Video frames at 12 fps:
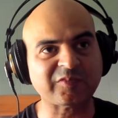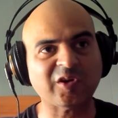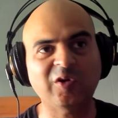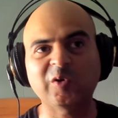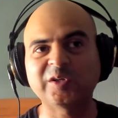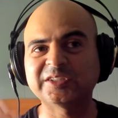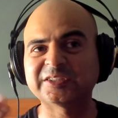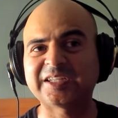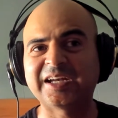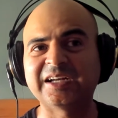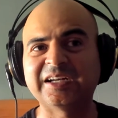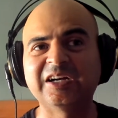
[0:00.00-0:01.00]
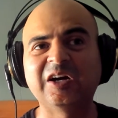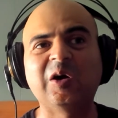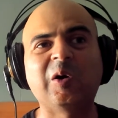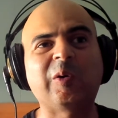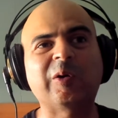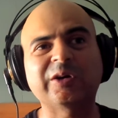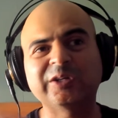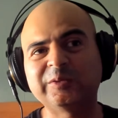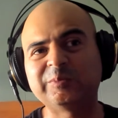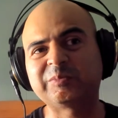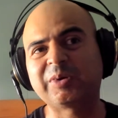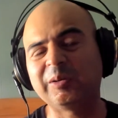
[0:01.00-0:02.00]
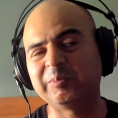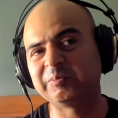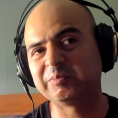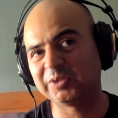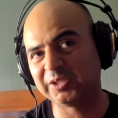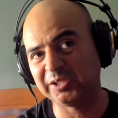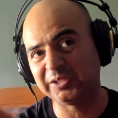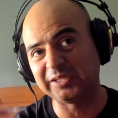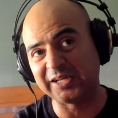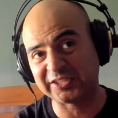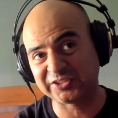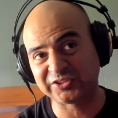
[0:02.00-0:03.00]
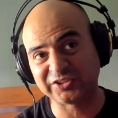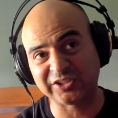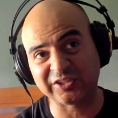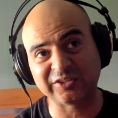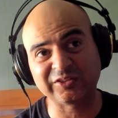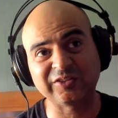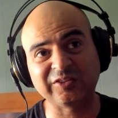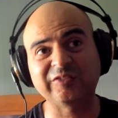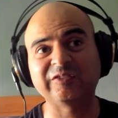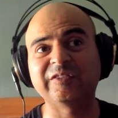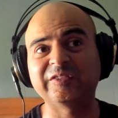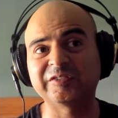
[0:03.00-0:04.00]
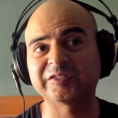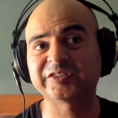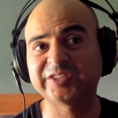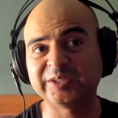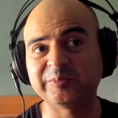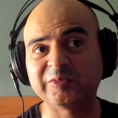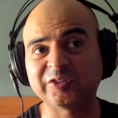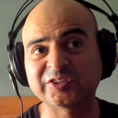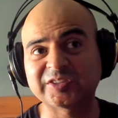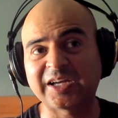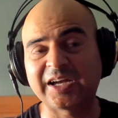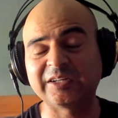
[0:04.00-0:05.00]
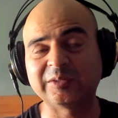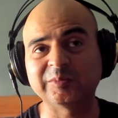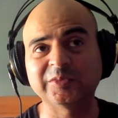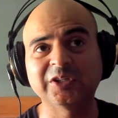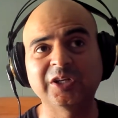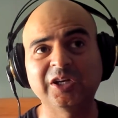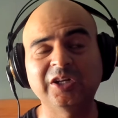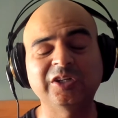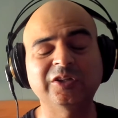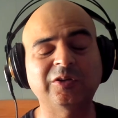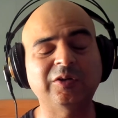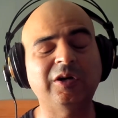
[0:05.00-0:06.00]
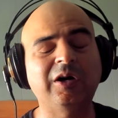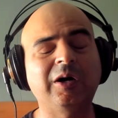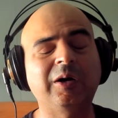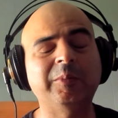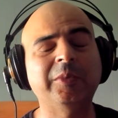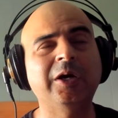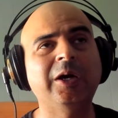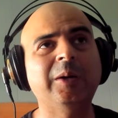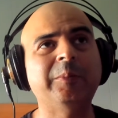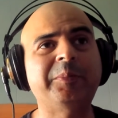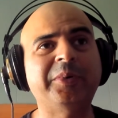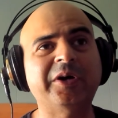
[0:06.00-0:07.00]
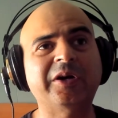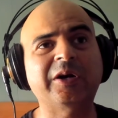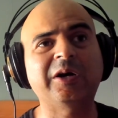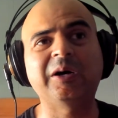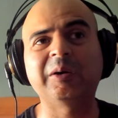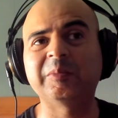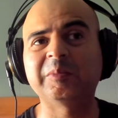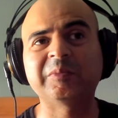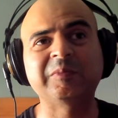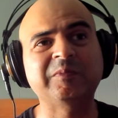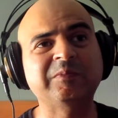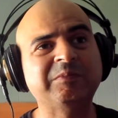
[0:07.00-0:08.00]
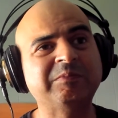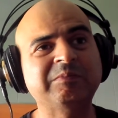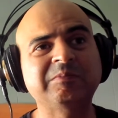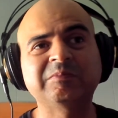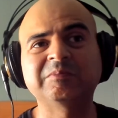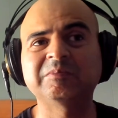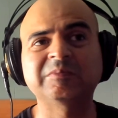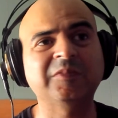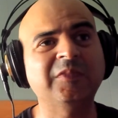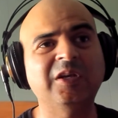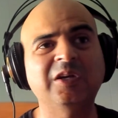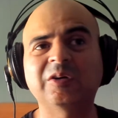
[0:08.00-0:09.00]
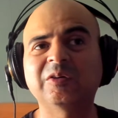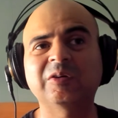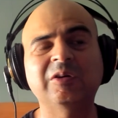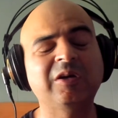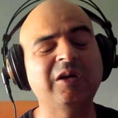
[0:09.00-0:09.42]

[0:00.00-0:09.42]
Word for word: or he's not or he'll probably next year the, the team will sign him. You know, um, but, um, you know,